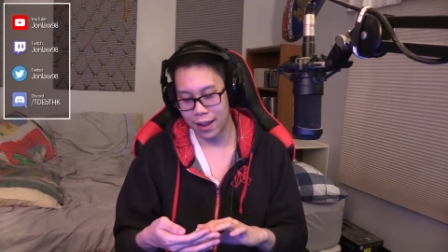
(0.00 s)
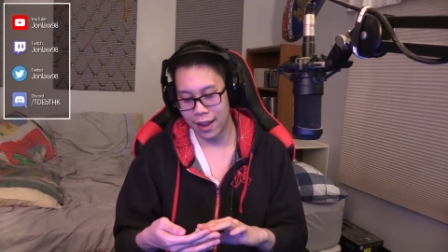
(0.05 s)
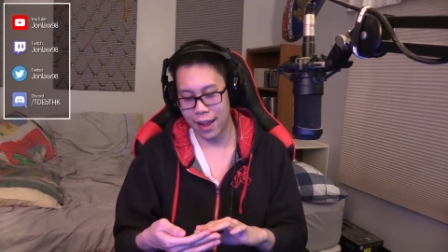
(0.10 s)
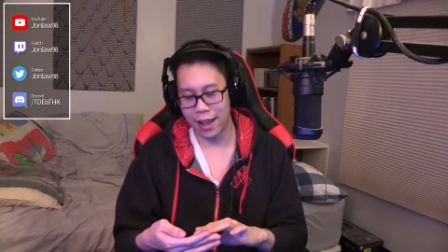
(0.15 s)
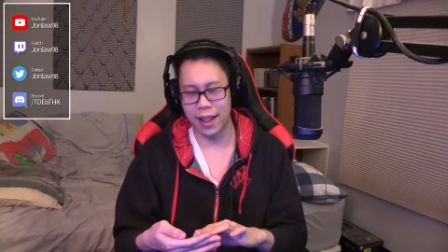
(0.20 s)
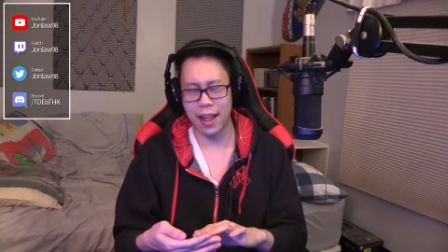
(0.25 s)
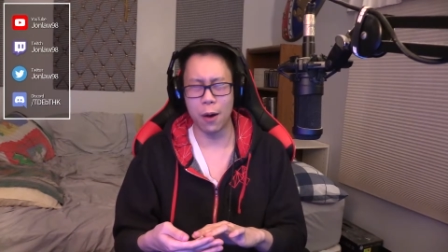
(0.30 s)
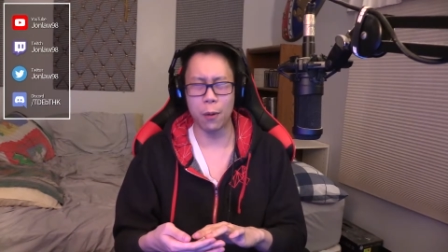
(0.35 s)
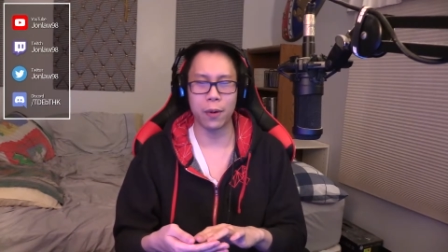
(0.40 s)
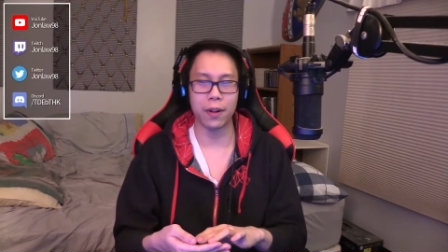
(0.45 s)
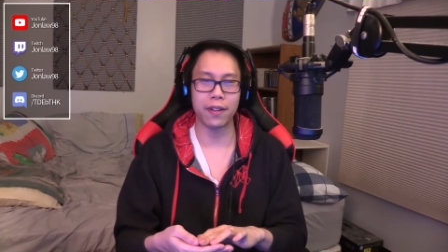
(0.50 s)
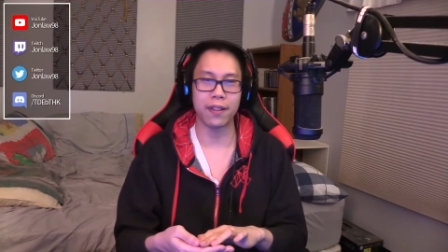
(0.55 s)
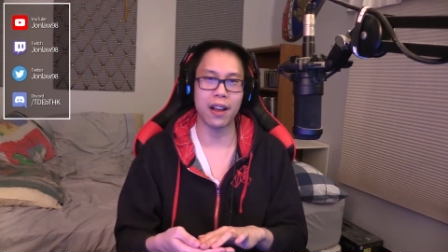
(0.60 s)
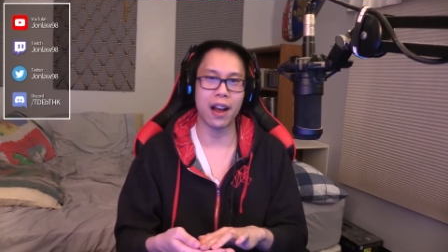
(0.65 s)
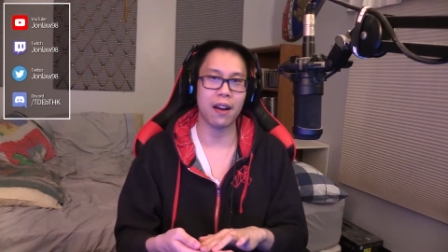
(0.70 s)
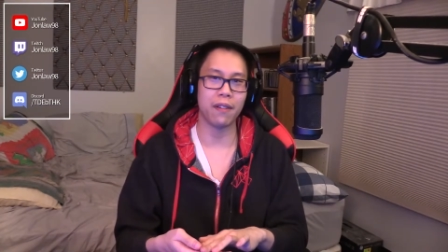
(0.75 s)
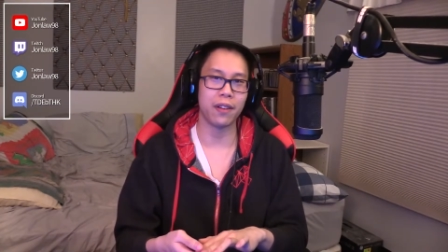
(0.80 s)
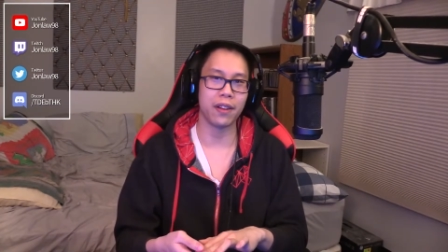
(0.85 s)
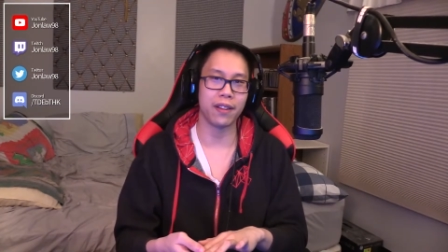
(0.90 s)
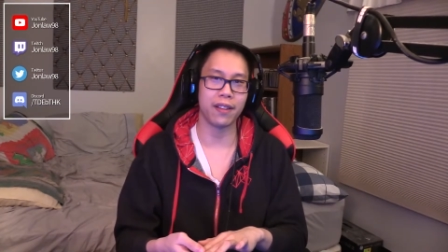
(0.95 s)
And that one's
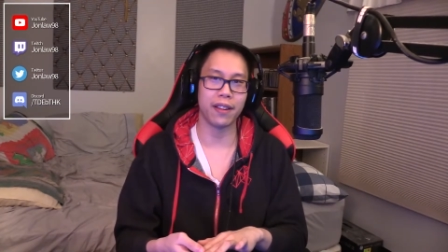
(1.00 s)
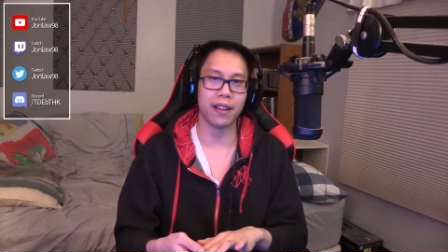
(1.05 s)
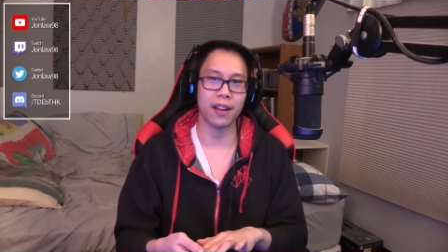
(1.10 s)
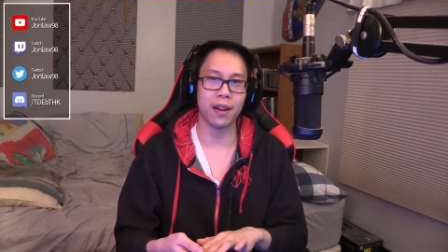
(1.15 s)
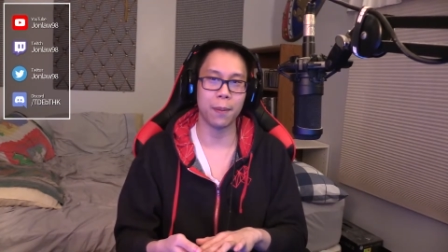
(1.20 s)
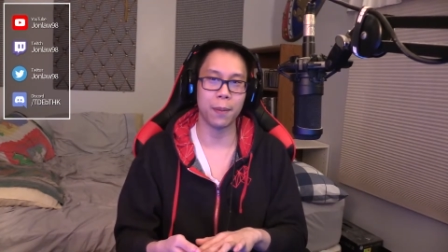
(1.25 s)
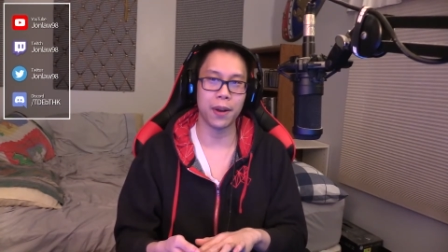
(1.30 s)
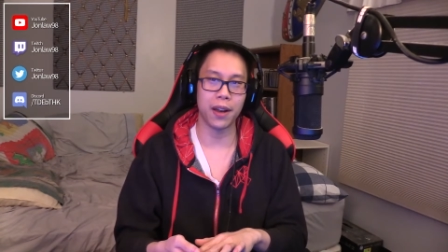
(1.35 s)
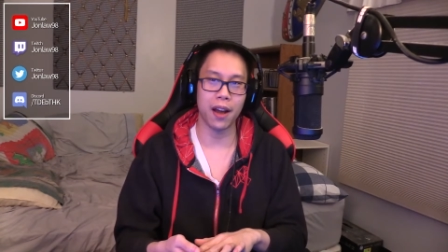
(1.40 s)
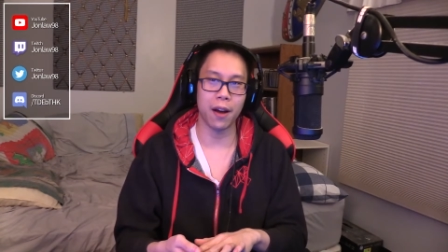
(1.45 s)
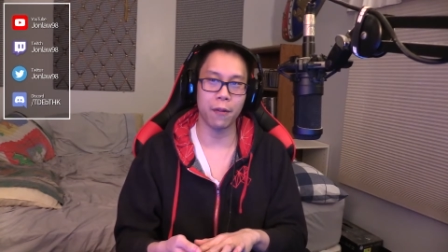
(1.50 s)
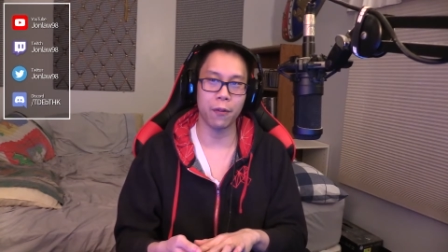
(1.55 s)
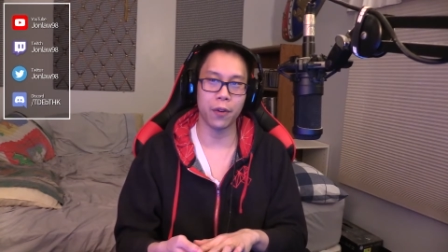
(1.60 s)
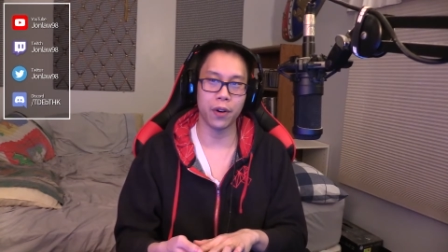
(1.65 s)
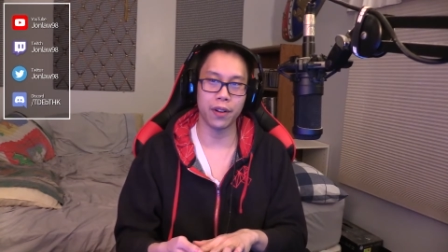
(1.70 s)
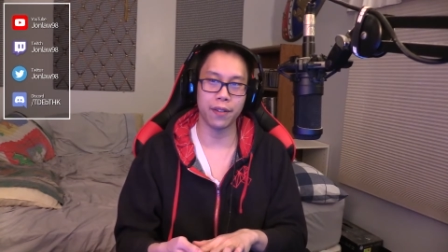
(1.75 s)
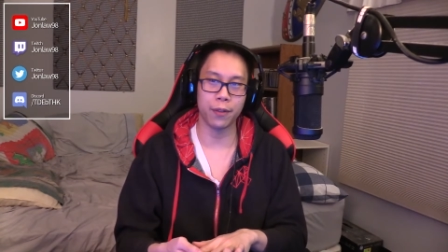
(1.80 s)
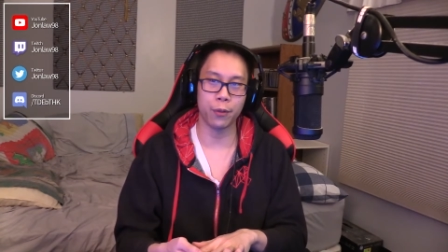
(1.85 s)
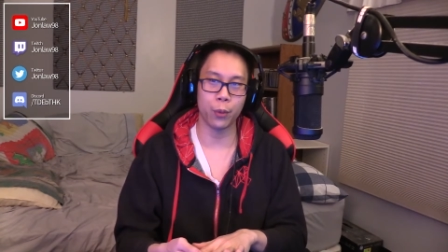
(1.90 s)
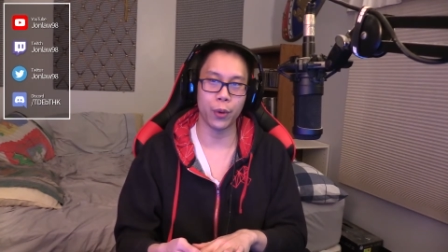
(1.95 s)
obviously coming out for
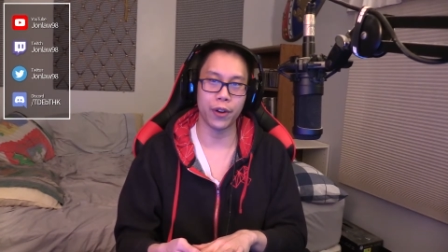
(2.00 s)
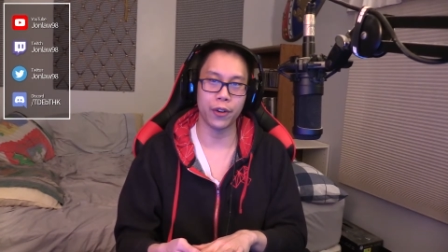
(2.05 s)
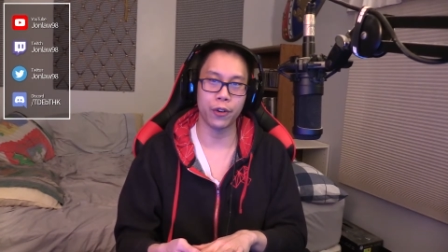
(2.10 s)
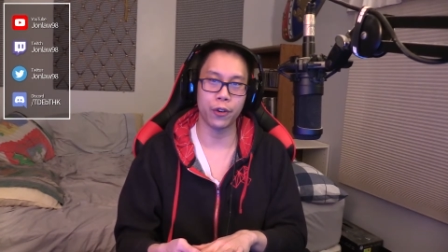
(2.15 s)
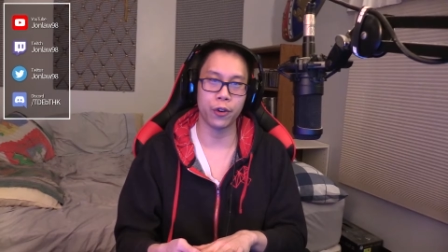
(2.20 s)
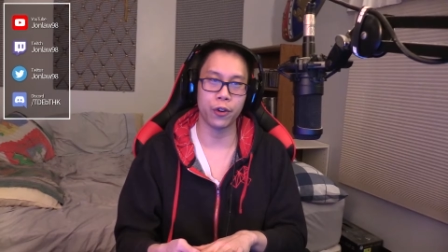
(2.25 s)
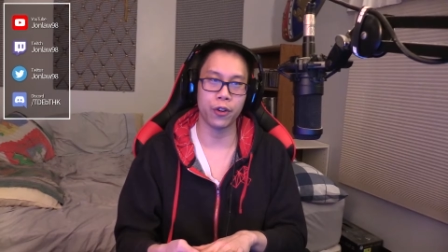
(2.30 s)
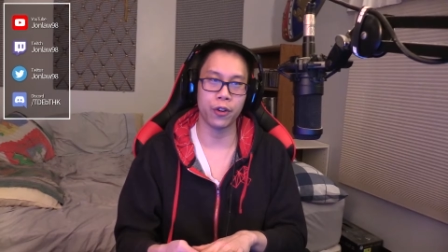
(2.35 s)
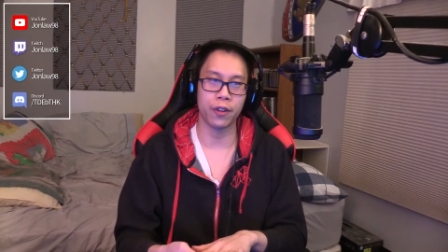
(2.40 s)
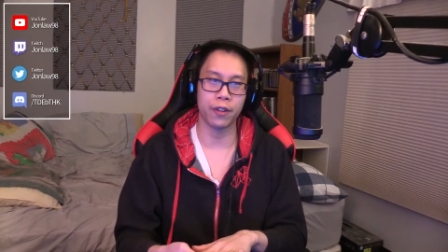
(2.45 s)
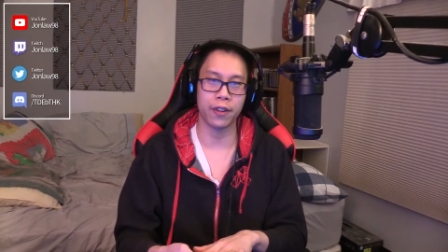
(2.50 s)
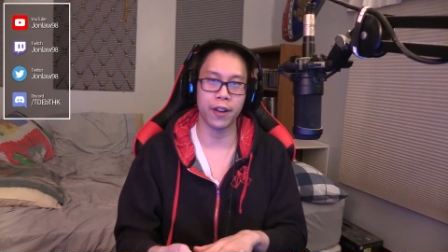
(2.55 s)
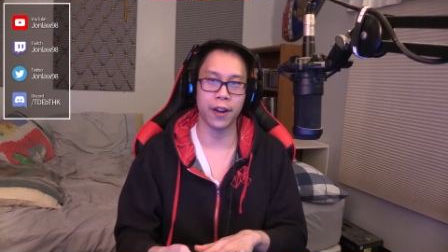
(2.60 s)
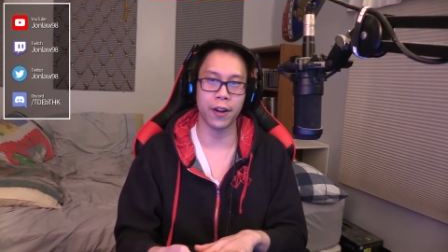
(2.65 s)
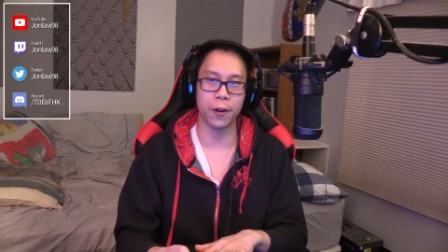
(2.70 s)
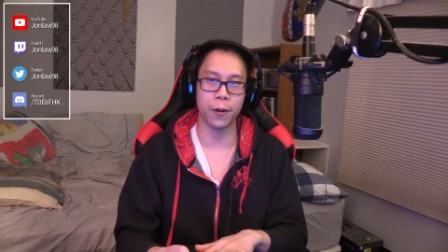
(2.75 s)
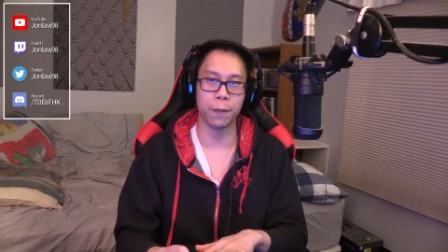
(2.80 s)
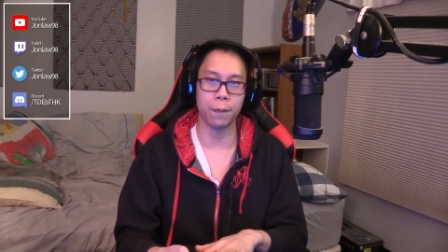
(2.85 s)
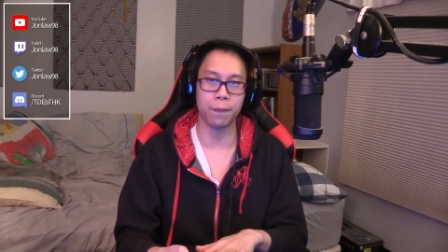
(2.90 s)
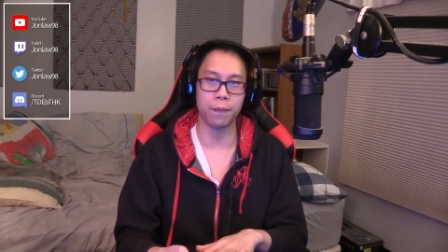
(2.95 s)
the Switch,
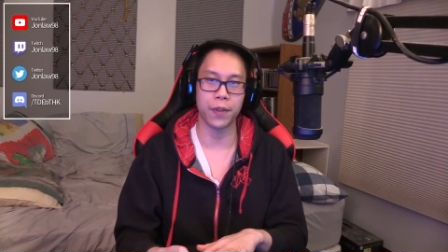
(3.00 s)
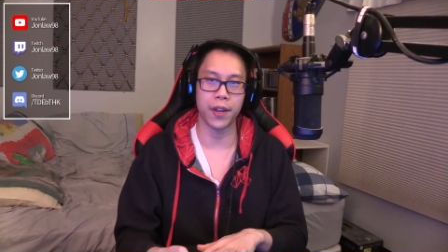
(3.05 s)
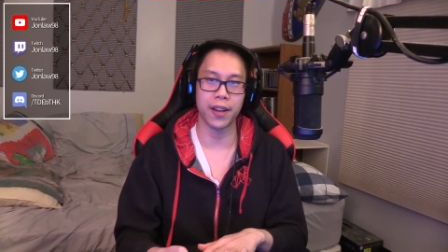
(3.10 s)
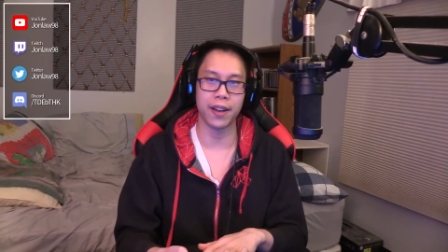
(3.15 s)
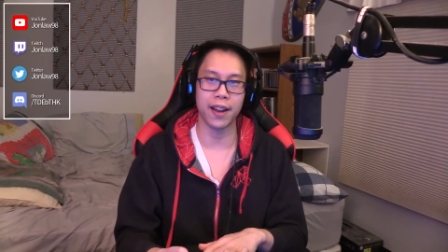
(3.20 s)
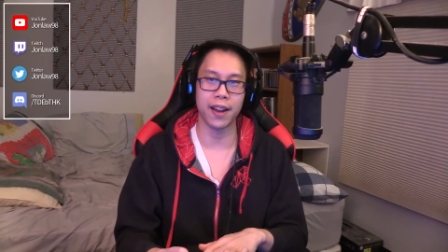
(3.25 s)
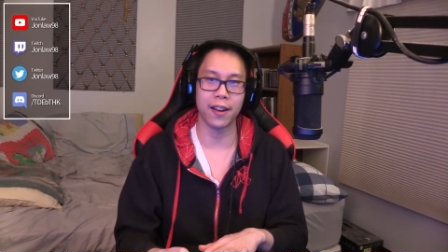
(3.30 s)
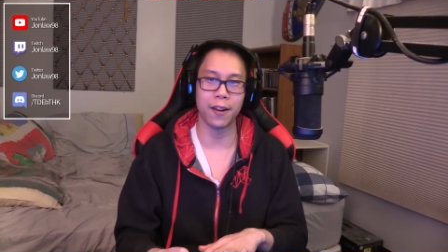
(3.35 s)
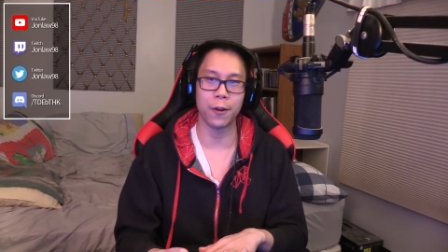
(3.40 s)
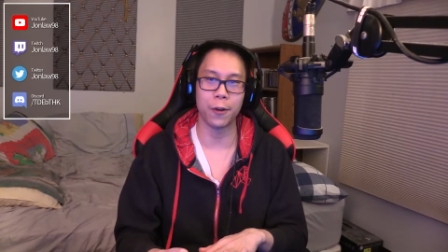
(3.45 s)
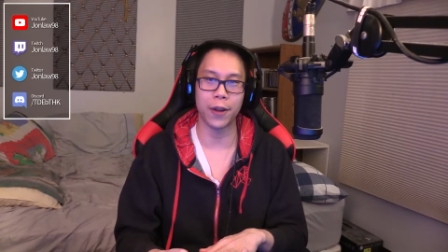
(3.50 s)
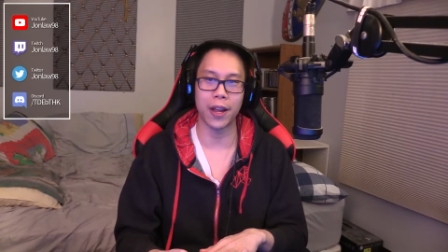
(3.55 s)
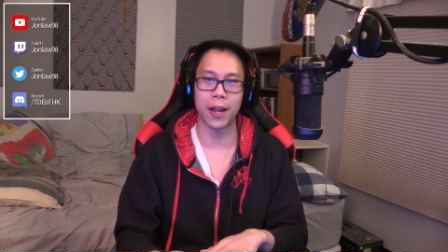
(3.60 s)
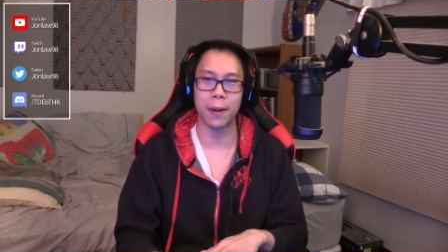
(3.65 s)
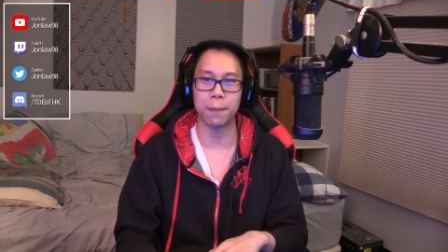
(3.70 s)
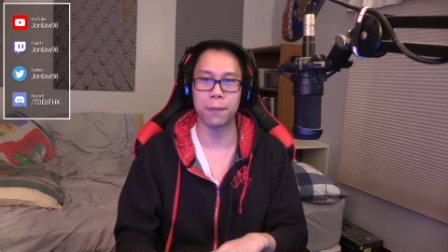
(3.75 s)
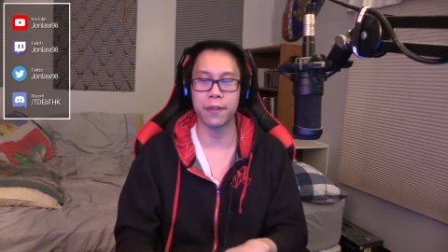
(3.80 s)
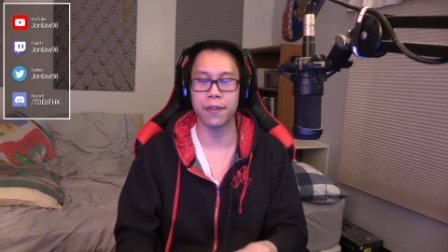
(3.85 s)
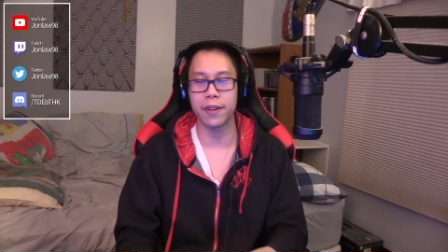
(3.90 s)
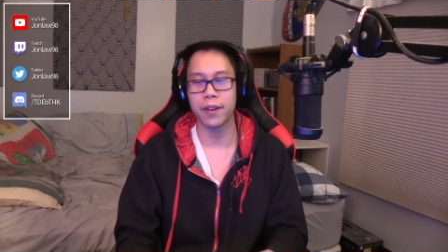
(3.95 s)
so Nintendo
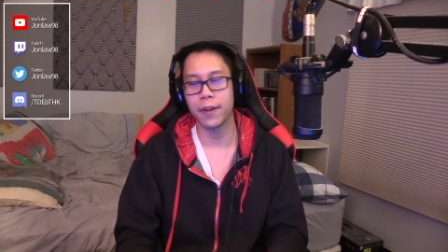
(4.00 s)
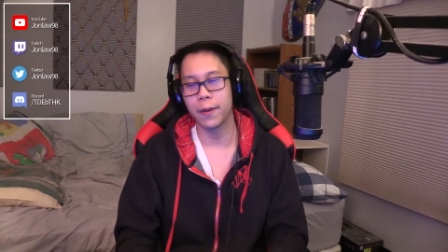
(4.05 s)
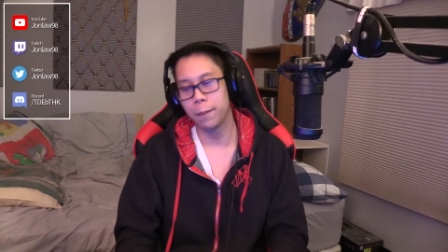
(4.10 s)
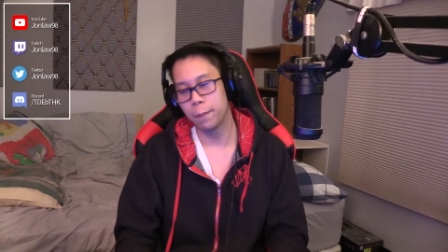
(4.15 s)
games.